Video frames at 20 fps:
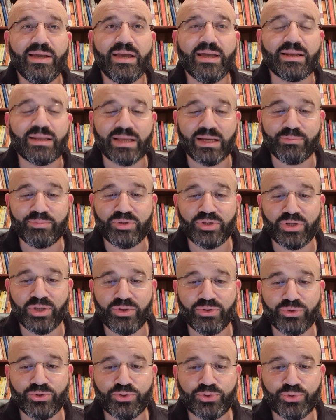and come to know
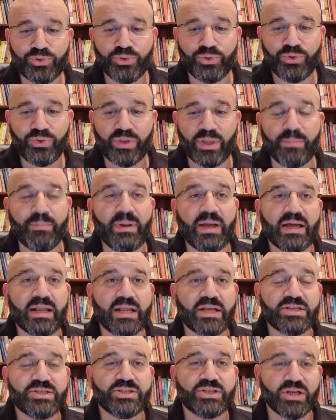the truth about
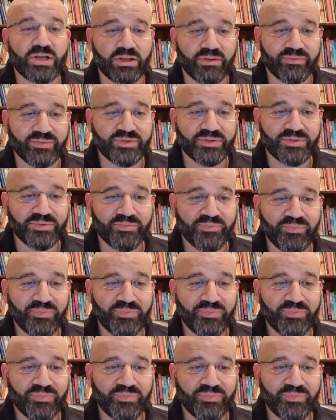ourselves.